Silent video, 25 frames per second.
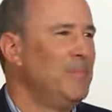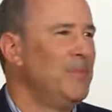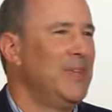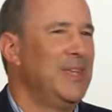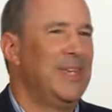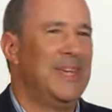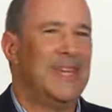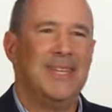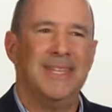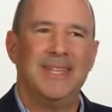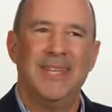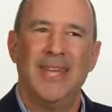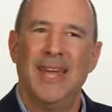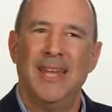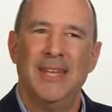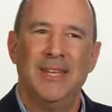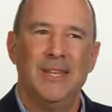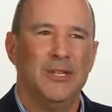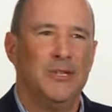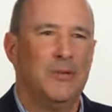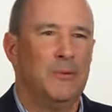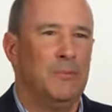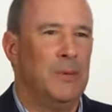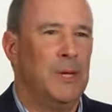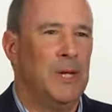intended
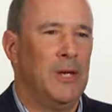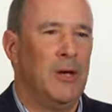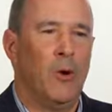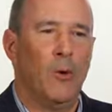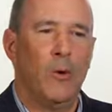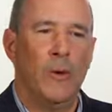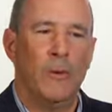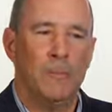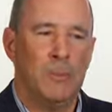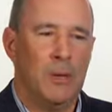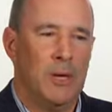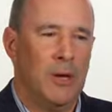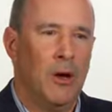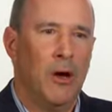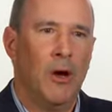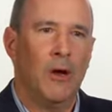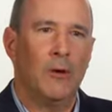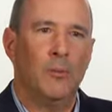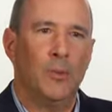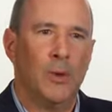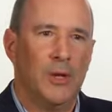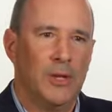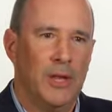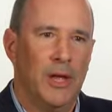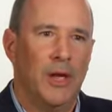to be going
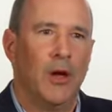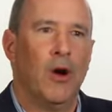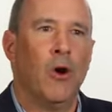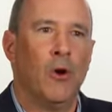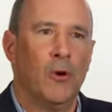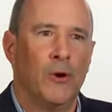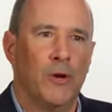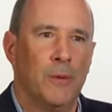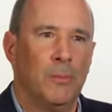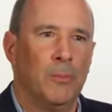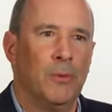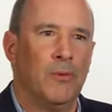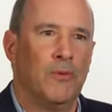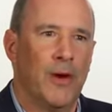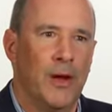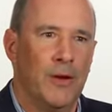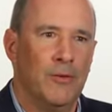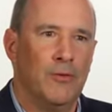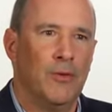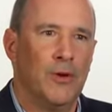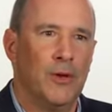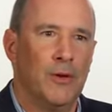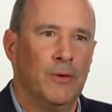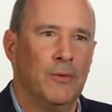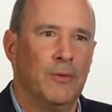beyond what they already provide
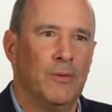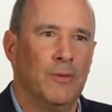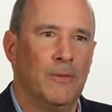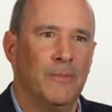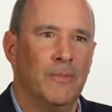for you.